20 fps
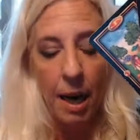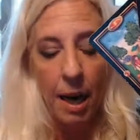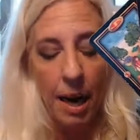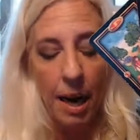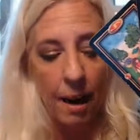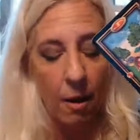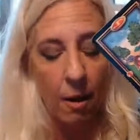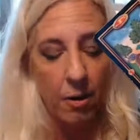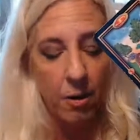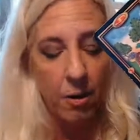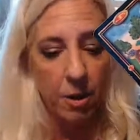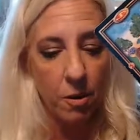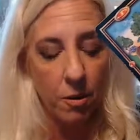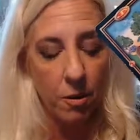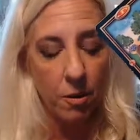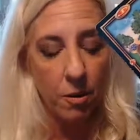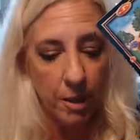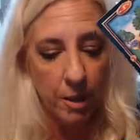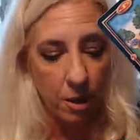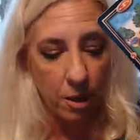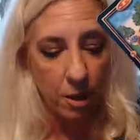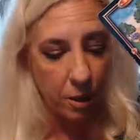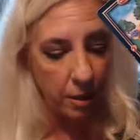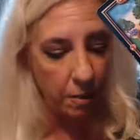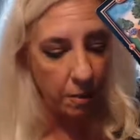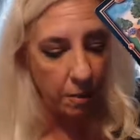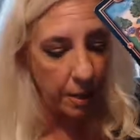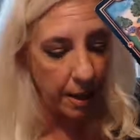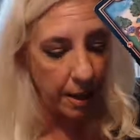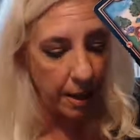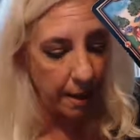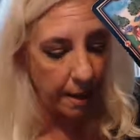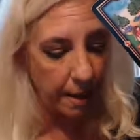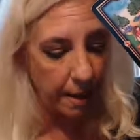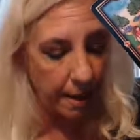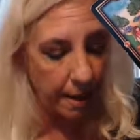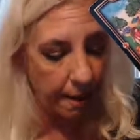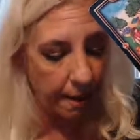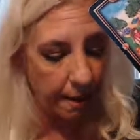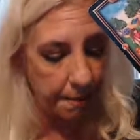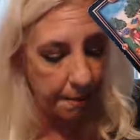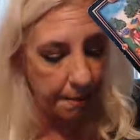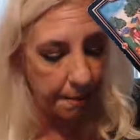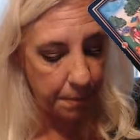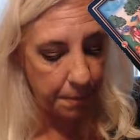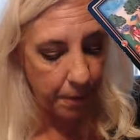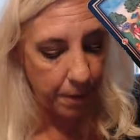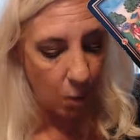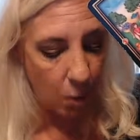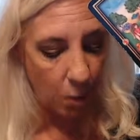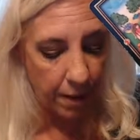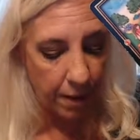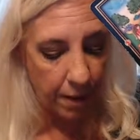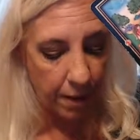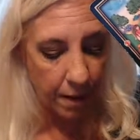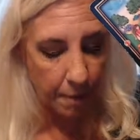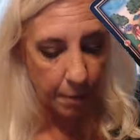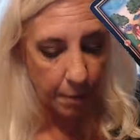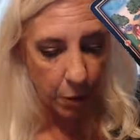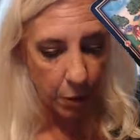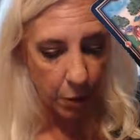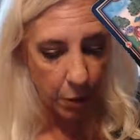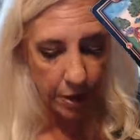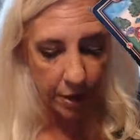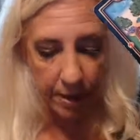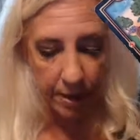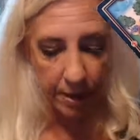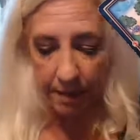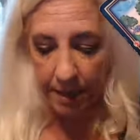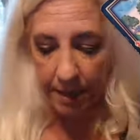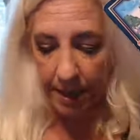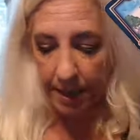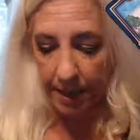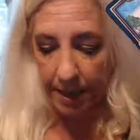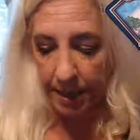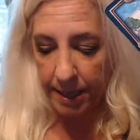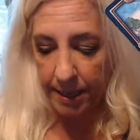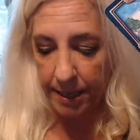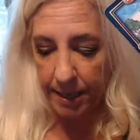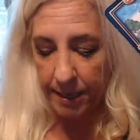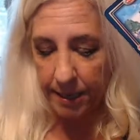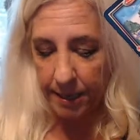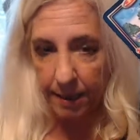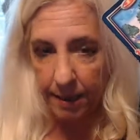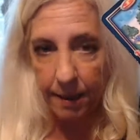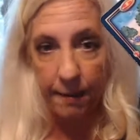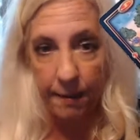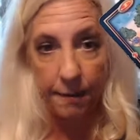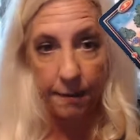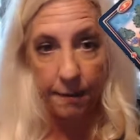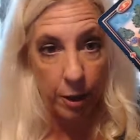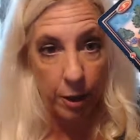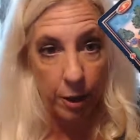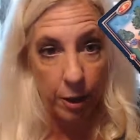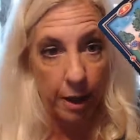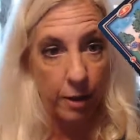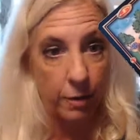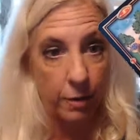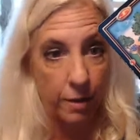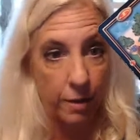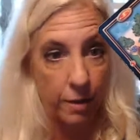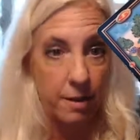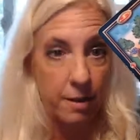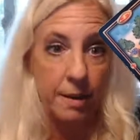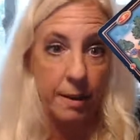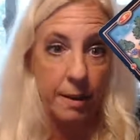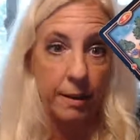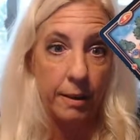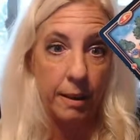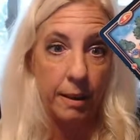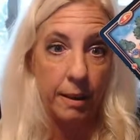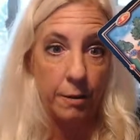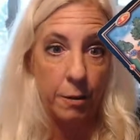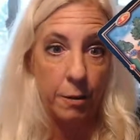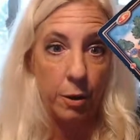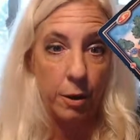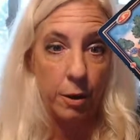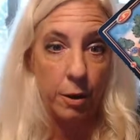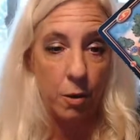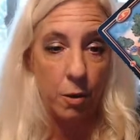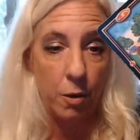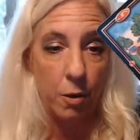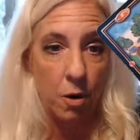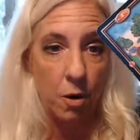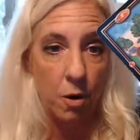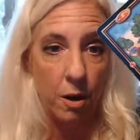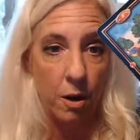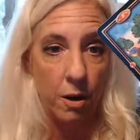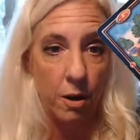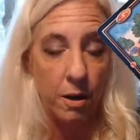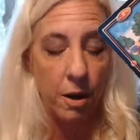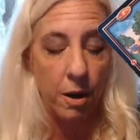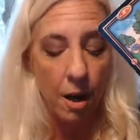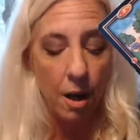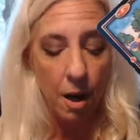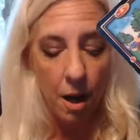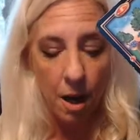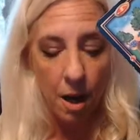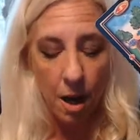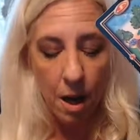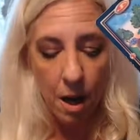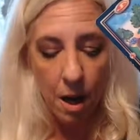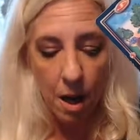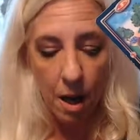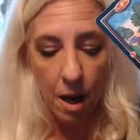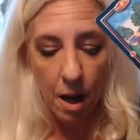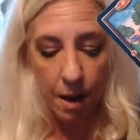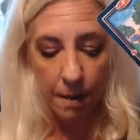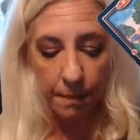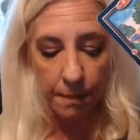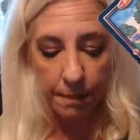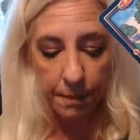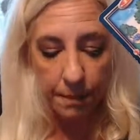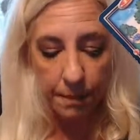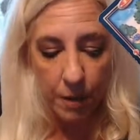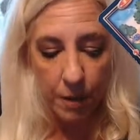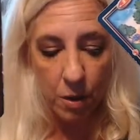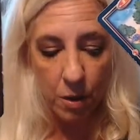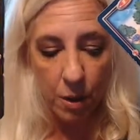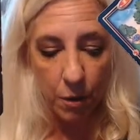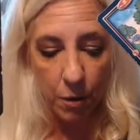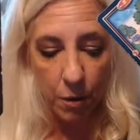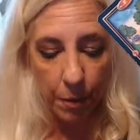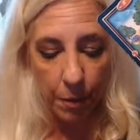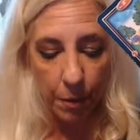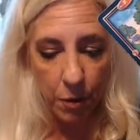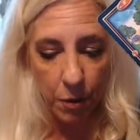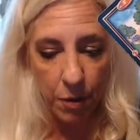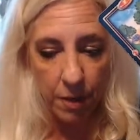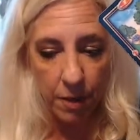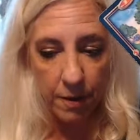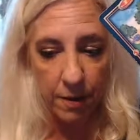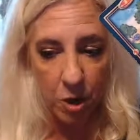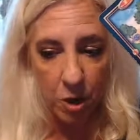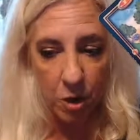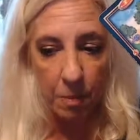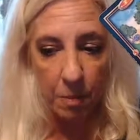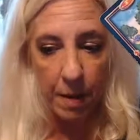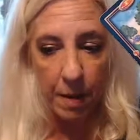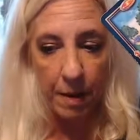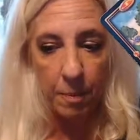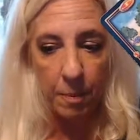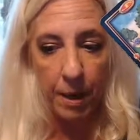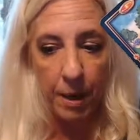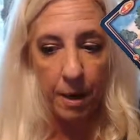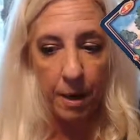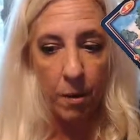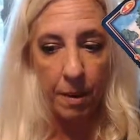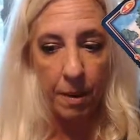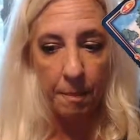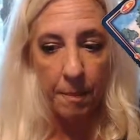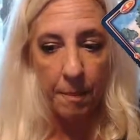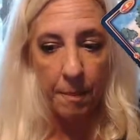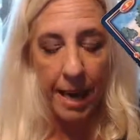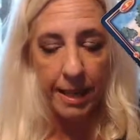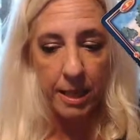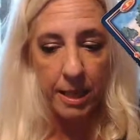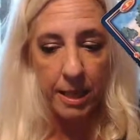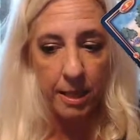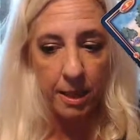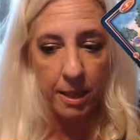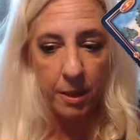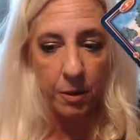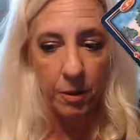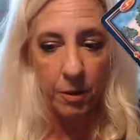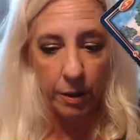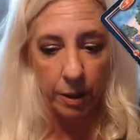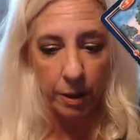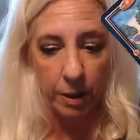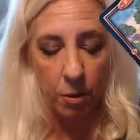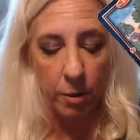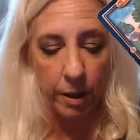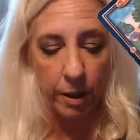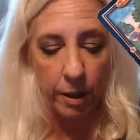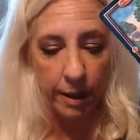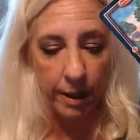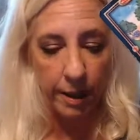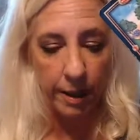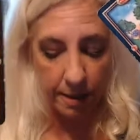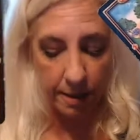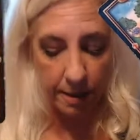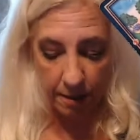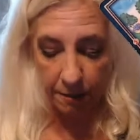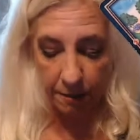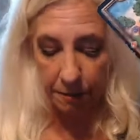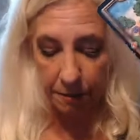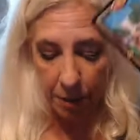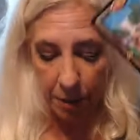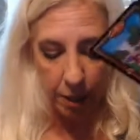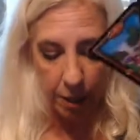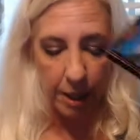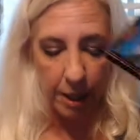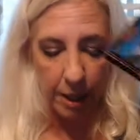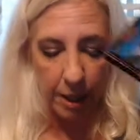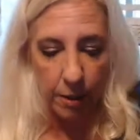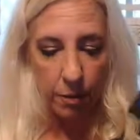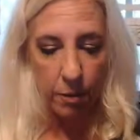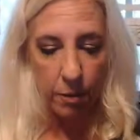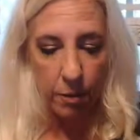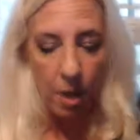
I also, this could be um, with a person that is a Virgo. This is definitely the Virgo card. Um, so the person that you may be going back to deal with, Aquarius, is a Virgo.